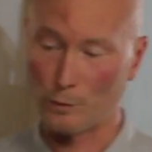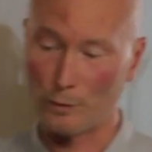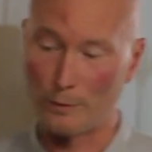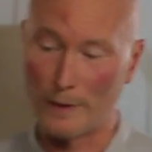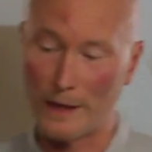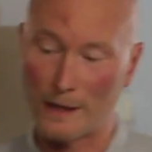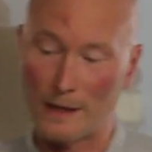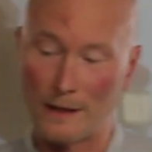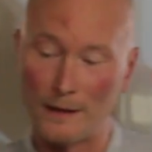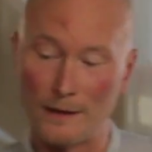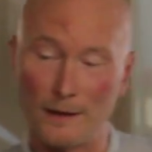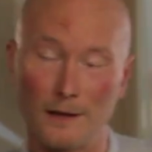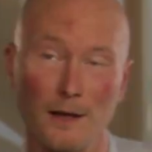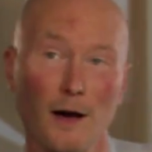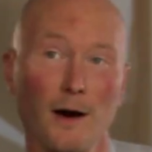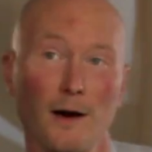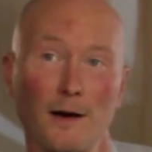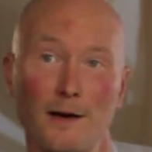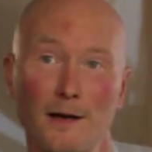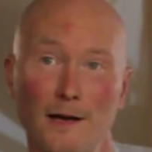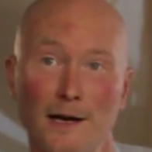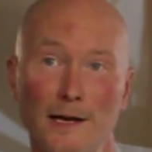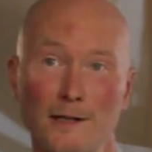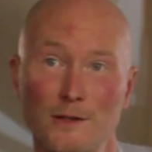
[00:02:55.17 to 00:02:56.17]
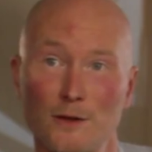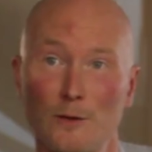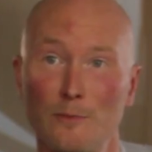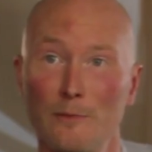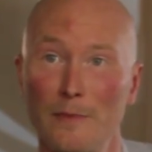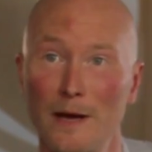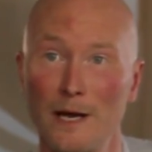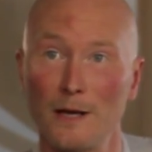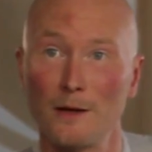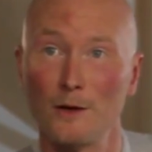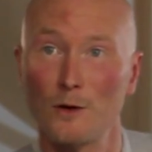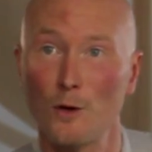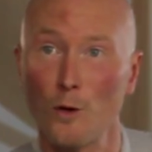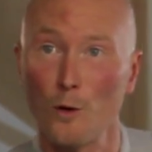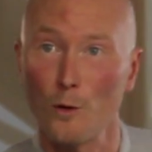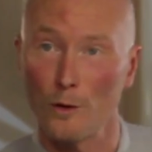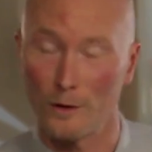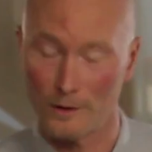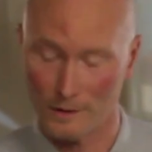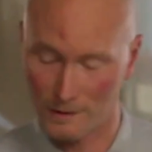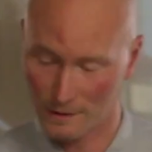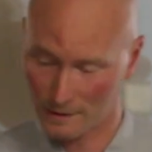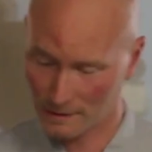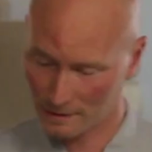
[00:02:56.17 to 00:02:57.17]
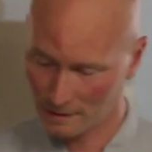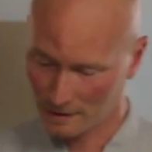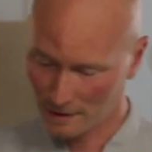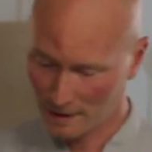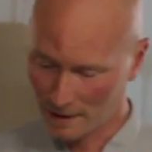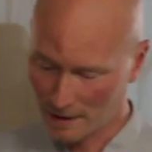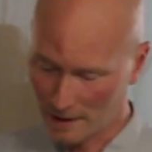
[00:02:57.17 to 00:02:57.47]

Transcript: we're making duck as our main course,